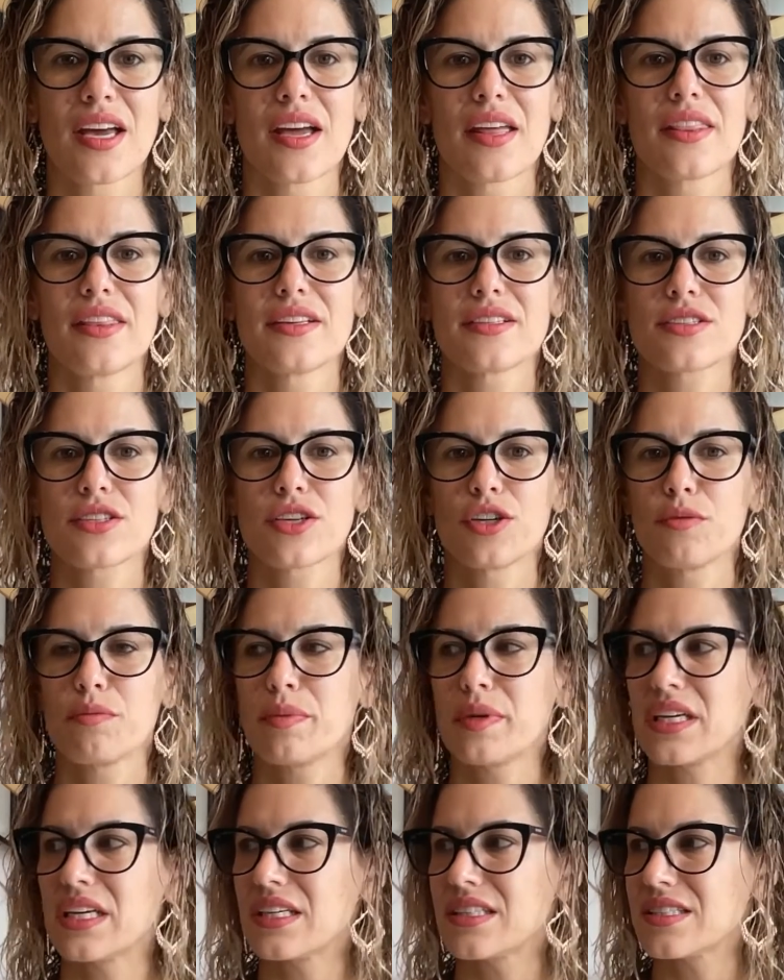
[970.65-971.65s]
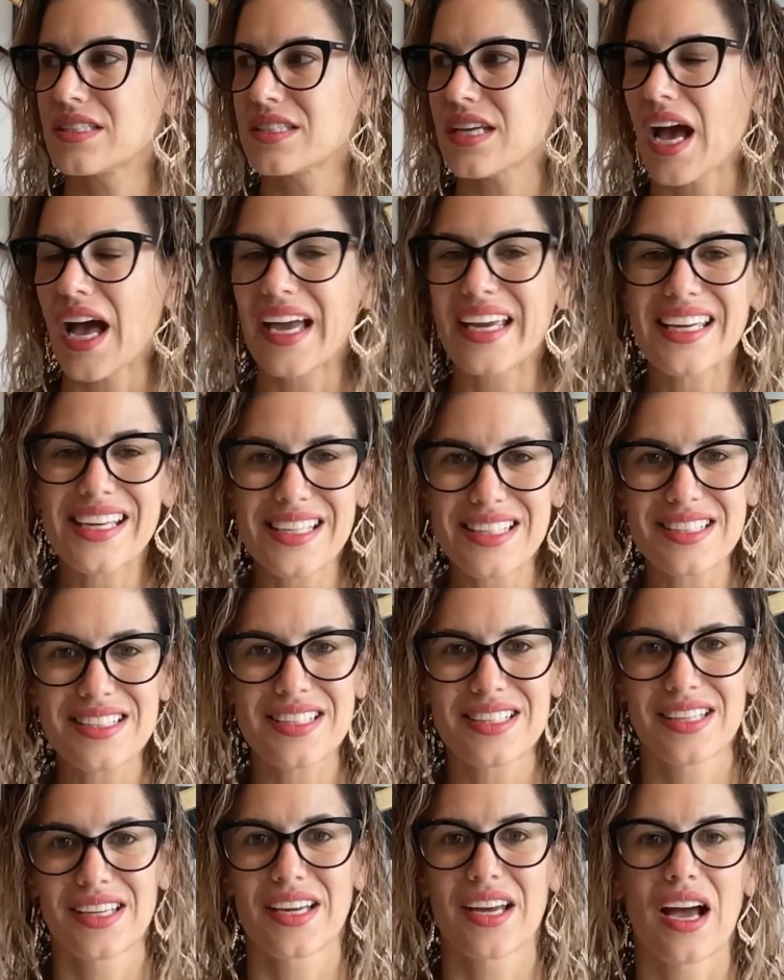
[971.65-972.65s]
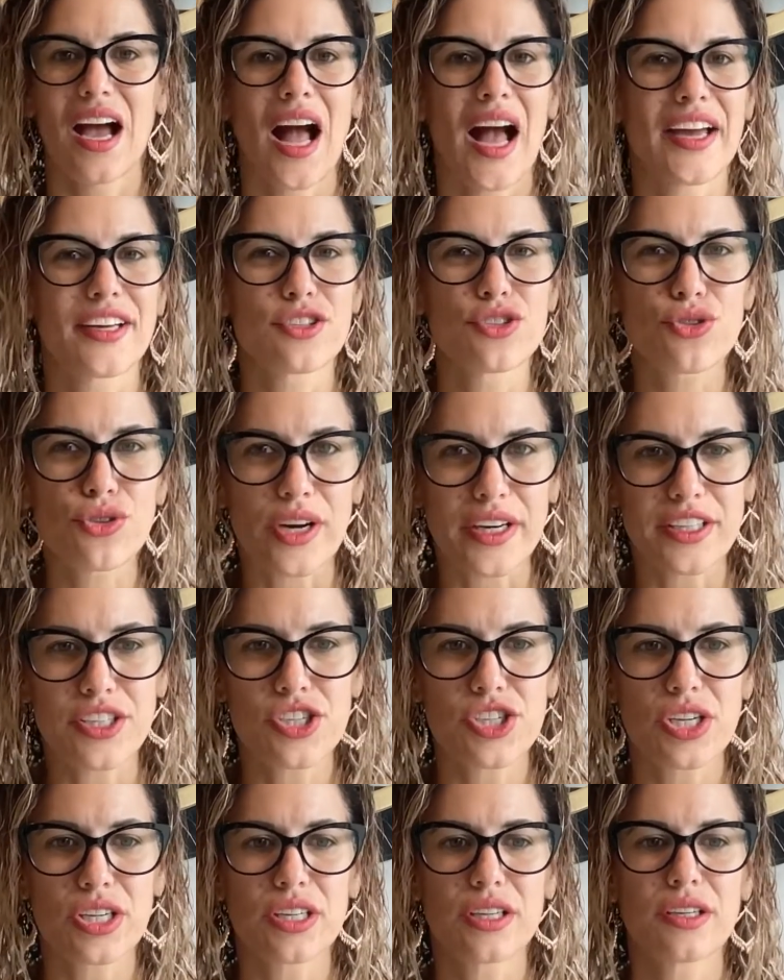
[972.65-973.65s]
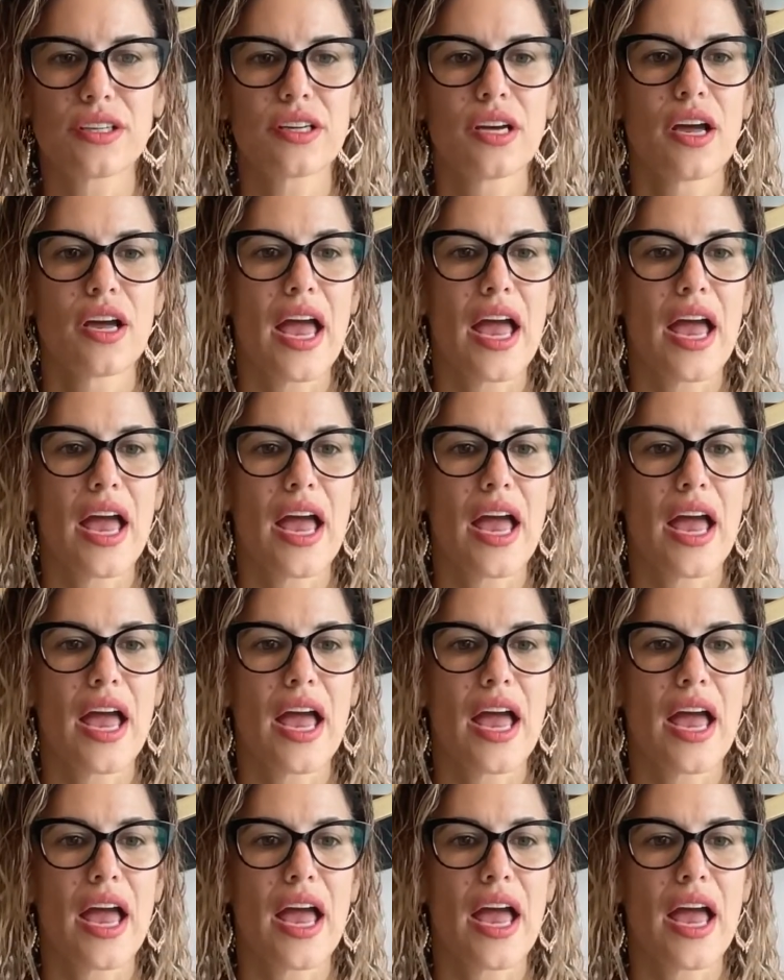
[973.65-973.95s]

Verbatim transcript: This could be diet, hydration,